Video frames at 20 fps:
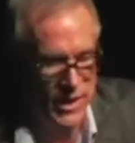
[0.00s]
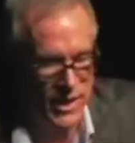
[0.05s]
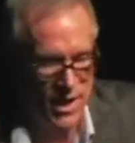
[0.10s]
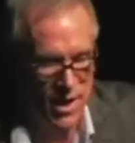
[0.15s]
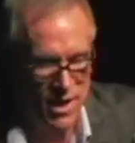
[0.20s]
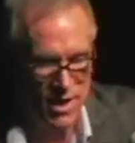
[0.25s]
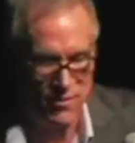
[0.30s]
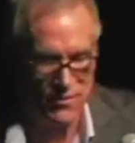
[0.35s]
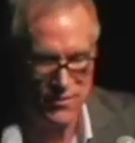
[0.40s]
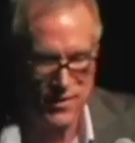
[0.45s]

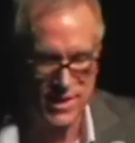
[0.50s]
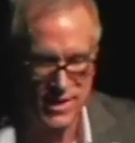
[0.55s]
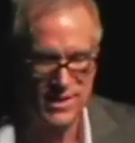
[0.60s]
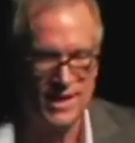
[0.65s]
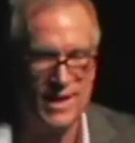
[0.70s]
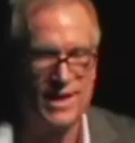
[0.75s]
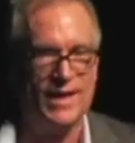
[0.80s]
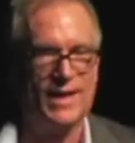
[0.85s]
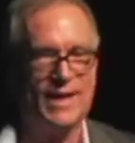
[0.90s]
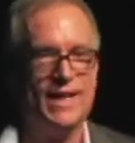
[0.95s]
memory of
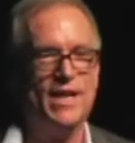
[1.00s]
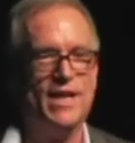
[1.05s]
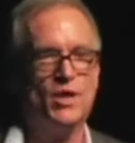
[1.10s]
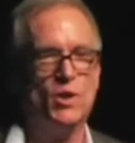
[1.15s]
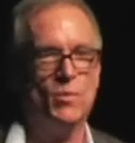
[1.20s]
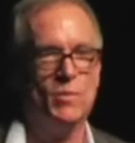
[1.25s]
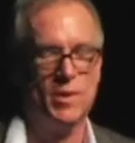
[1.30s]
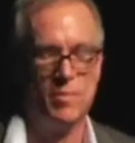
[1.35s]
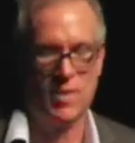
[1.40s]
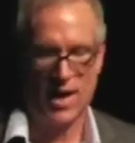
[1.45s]
sitting in the
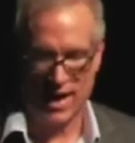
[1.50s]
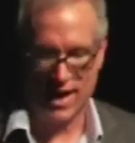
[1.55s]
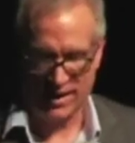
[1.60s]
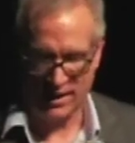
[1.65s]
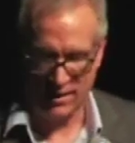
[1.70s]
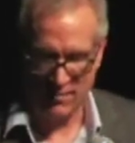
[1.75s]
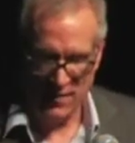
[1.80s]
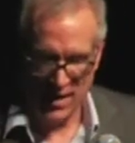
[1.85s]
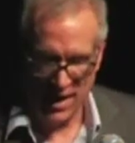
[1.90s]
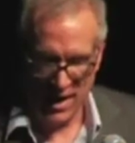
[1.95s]
kitchen with
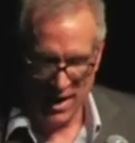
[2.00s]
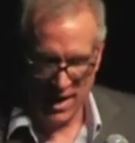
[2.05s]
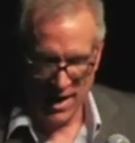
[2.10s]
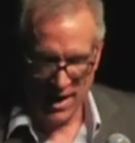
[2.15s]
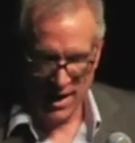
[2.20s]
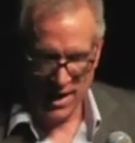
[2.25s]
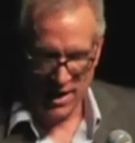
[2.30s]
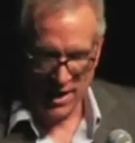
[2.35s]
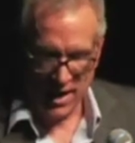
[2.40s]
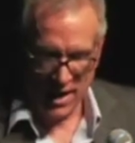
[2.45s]
Patti.
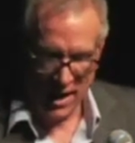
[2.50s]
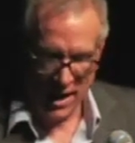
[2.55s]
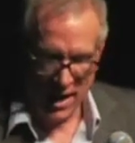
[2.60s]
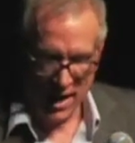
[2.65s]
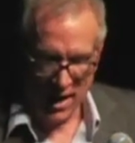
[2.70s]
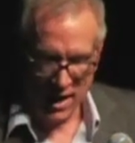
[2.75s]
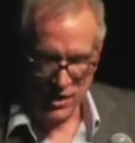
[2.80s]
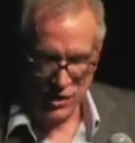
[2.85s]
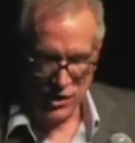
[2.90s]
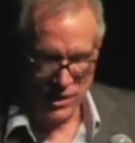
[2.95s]

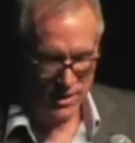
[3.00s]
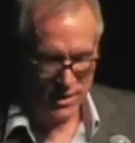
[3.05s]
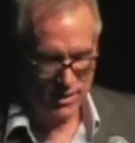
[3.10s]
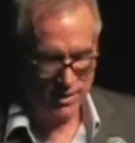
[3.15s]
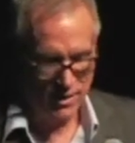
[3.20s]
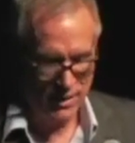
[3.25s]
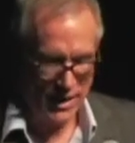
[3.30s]
She